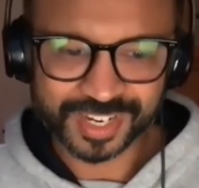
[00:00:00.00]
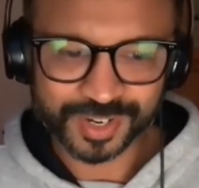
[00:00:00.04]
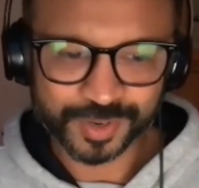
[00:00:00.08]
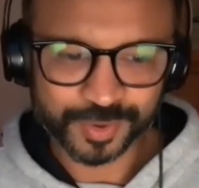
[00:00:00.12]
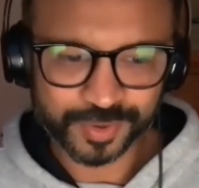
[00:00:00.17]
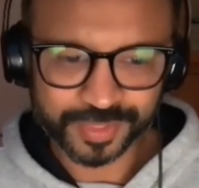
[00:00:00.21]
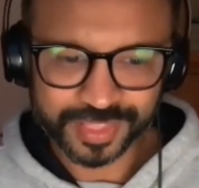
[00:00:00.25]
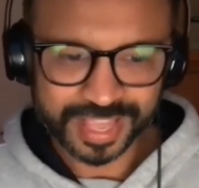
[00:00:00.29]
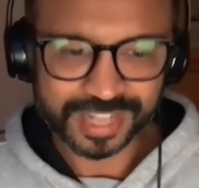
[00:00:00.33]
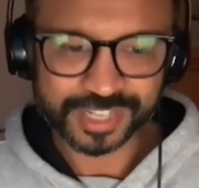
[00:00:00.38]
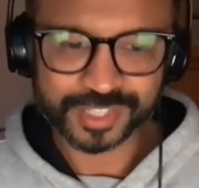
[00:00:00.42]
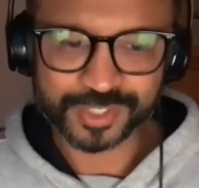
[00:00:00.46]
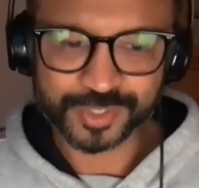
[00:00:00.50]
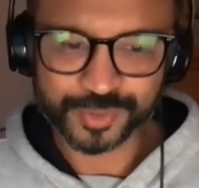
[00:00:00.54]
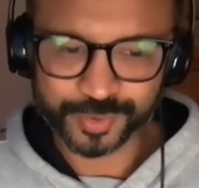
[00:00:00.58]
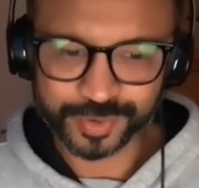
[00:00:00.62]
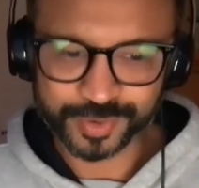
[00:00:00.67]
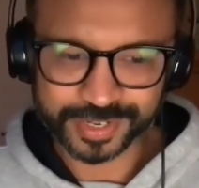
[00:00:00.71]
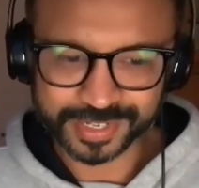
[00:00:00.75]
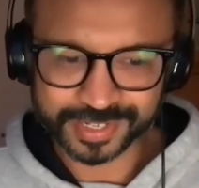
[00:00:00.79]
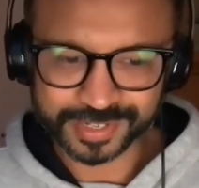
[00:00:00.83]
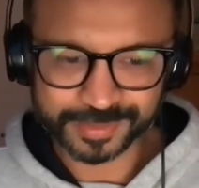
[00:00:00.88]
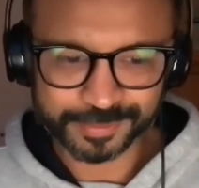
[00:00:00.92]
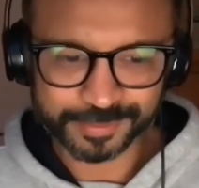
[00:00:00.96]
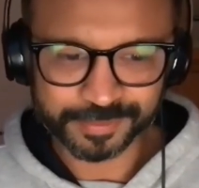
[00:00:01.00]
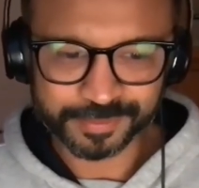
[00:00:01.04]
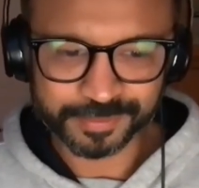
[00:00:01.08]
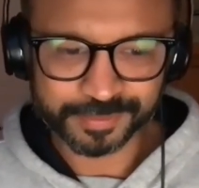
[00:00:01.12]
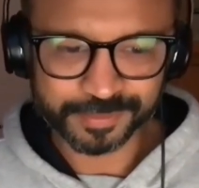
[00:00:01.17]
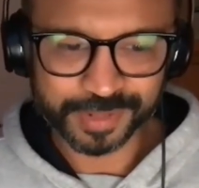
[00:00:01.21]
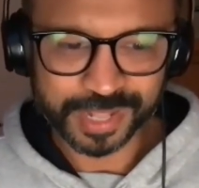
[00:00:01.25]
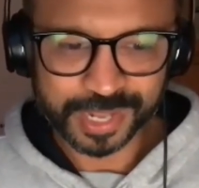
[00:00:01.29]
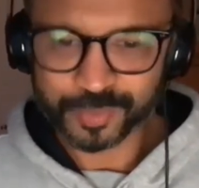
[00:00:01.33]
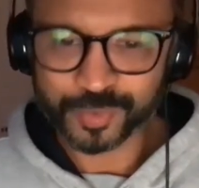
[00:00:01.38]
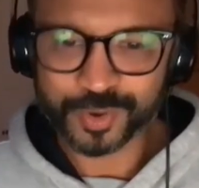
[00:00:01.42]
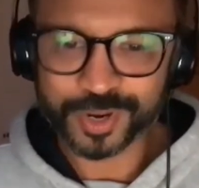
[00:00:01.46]
without doing
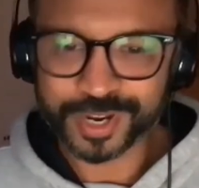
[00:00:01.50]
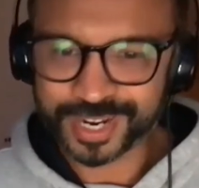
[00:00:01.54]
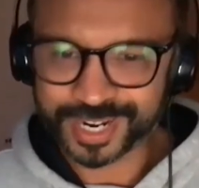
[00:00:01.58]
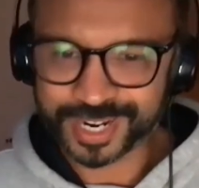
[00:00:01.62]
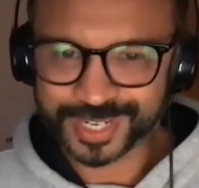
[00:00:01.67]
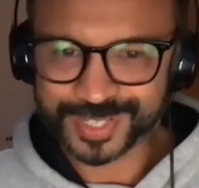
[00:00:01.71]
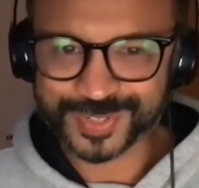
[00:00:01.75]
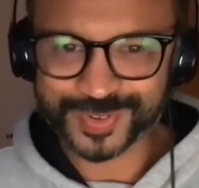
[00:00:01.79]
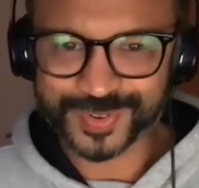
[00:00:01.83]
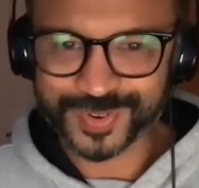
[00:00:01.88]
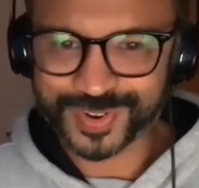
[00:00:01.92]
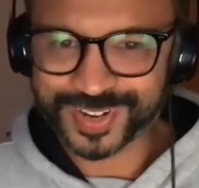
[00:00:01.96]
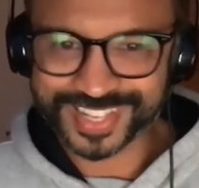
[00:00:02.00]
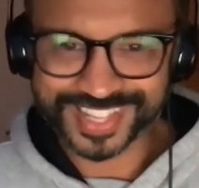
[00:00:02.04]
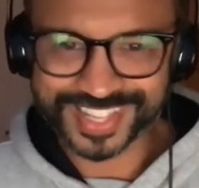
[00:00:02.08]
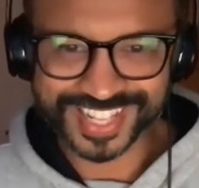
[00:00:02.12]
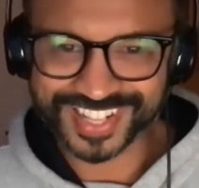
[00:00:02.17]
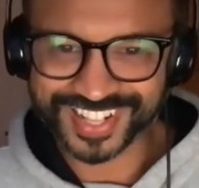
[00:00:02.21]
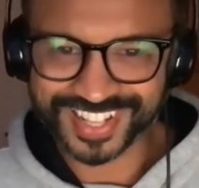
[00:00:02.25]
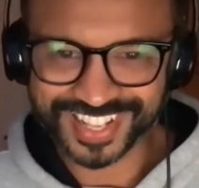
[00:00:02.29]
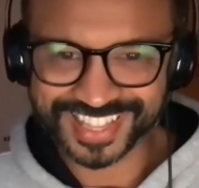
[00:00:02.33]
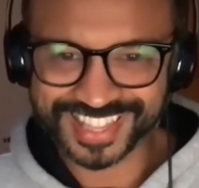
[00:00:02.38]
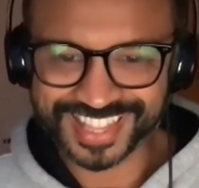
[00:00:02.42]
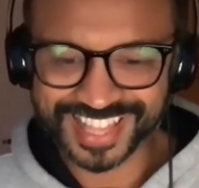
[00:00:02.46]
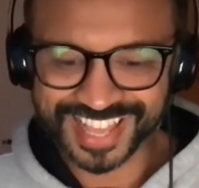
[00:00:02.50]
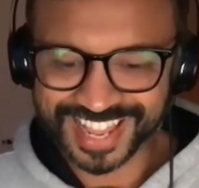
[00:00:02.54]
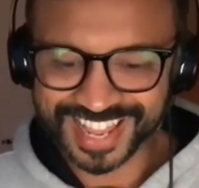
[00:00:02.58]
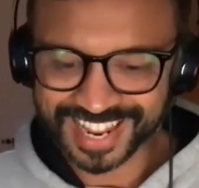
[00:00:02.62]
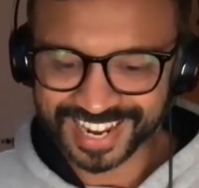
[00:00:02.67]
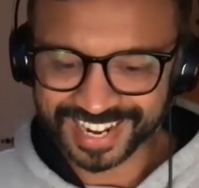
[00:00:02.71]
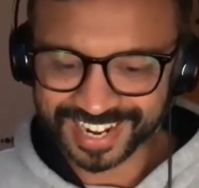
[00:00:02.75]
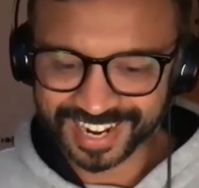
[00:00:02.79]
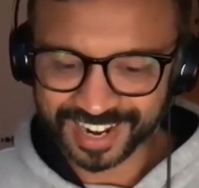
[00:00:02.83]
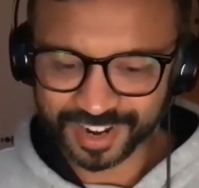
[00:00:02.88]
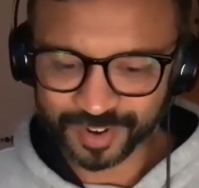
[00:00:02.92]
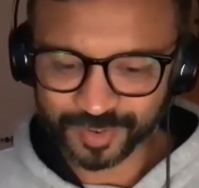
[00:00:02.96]
blood works or anything like
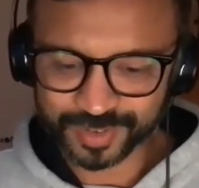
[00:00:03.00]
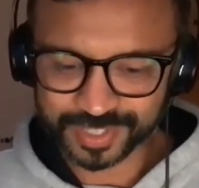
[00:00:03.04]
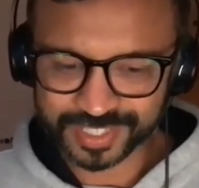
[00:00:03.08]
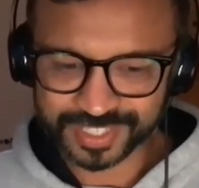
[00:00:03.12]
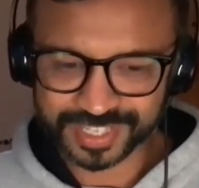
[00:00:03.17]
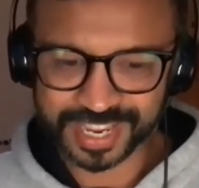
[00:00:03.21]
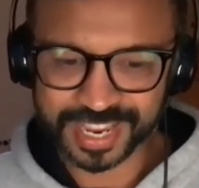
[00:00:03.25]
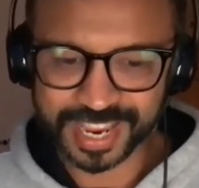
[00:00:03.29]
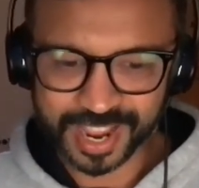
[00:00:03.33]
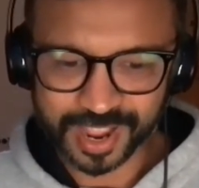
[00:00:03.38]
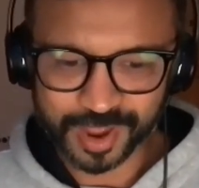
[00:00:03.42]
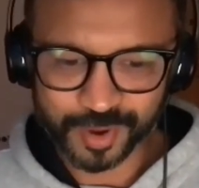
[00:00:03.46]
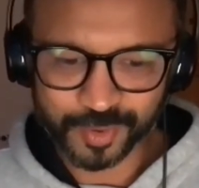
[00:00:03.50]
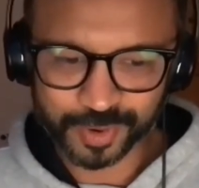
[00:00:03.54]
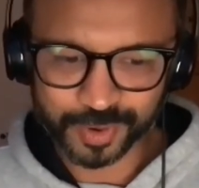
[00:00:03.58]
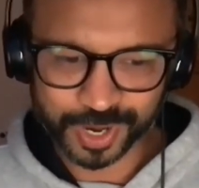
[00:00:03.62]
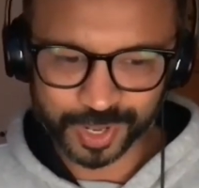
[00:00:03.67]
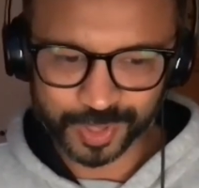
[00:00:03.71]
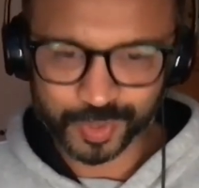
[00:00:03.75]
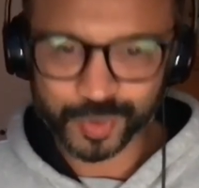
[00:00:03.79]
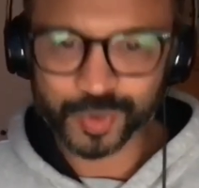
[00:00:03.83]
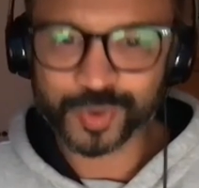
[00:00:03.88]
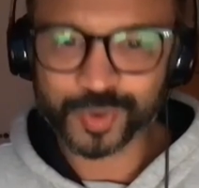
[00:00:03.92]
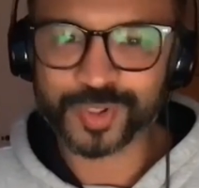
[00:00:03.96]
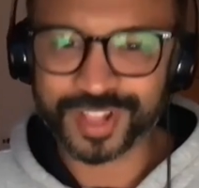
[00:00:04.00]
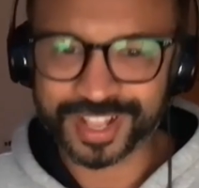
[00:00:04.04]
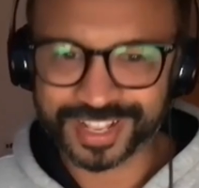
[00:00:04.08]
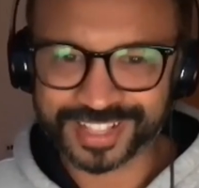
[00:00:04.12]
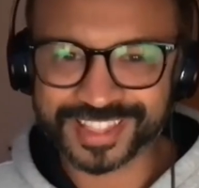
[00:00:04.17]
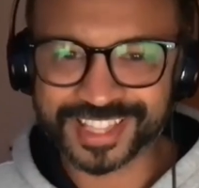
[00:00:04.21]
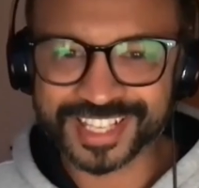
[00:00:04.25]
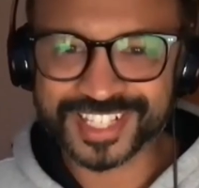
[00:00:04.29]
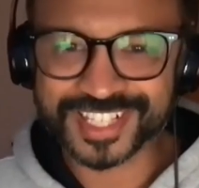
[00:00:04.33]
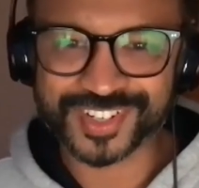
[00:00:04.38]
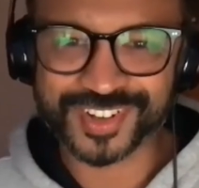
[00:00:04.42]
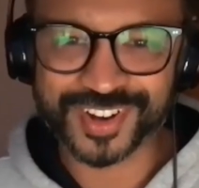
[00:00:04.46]
that, I would say I want to look
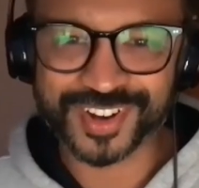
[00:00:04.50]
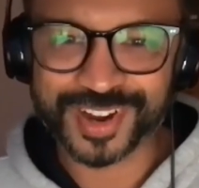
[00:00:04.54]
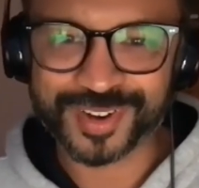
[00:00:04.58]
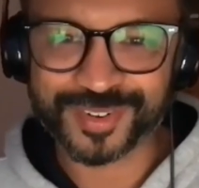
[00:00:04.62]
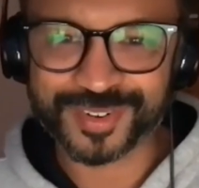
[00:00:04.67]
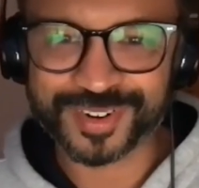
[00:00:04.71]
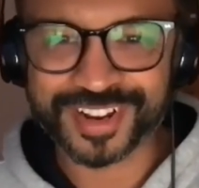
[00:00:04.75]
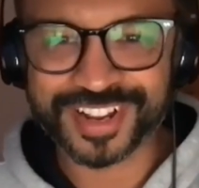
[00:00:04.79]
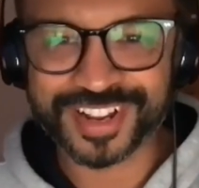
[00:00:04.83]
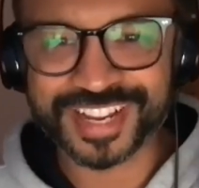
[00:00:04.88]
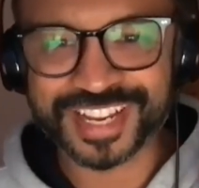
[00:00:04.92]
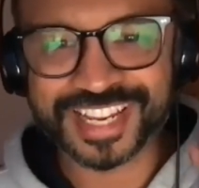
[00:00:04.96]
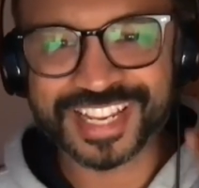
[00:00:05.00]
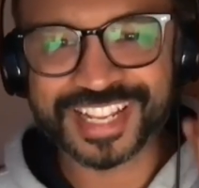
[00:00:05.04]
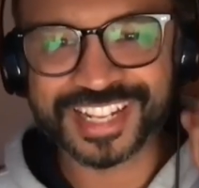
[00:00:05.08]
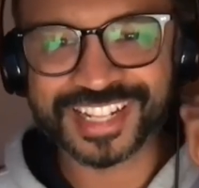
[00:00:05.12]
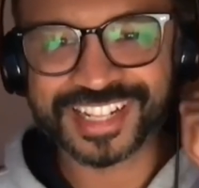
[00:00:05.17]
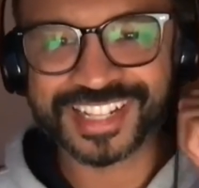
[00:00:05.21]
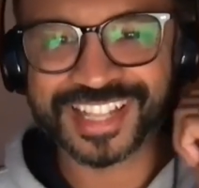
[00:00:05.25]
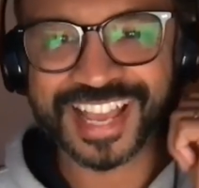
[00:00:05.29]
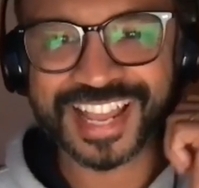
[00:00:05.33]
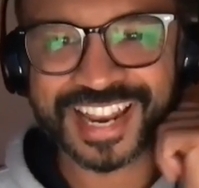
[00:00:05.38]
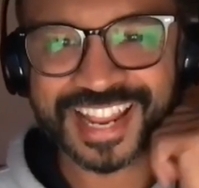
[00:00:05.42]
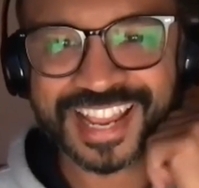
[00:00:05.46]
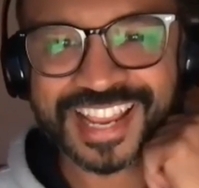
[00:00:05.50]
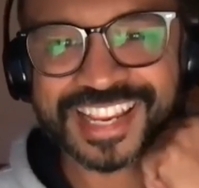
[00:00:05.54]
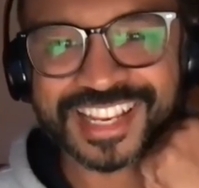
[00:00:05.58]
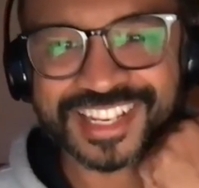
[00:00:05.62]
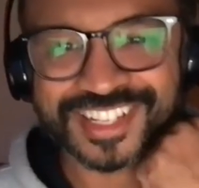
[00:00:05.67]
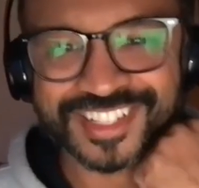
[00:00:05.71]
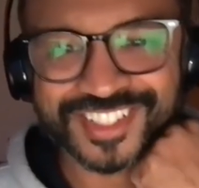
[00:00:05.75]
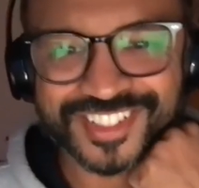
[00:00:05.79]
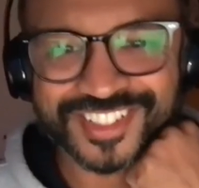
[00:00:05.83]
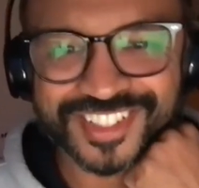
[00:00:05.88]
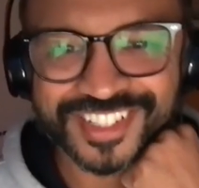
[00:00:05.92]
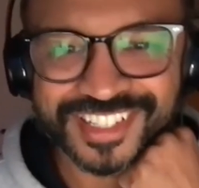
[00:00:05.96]
like this guy when I hit that
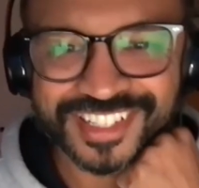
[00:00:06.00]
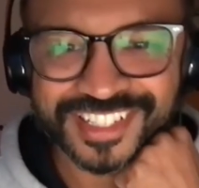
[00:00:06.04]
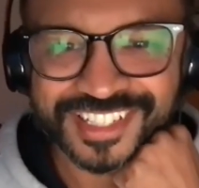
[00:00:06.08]
age.